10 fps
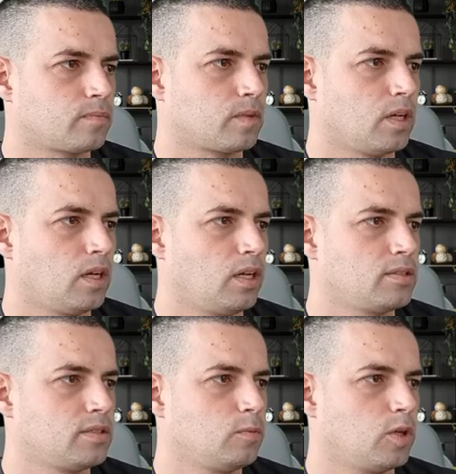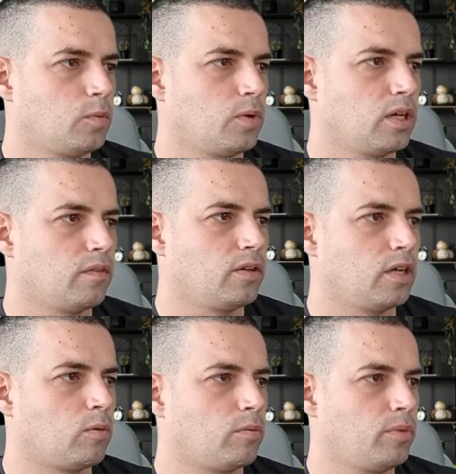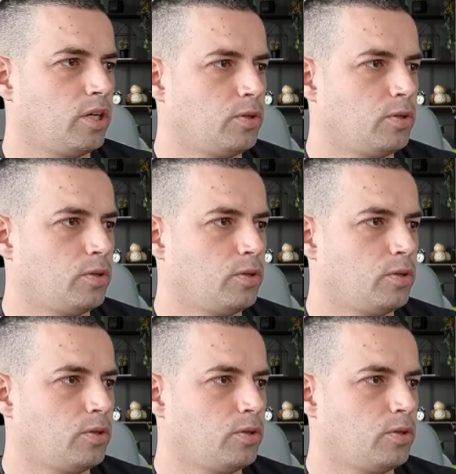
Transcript: and let's see what we have in our menu.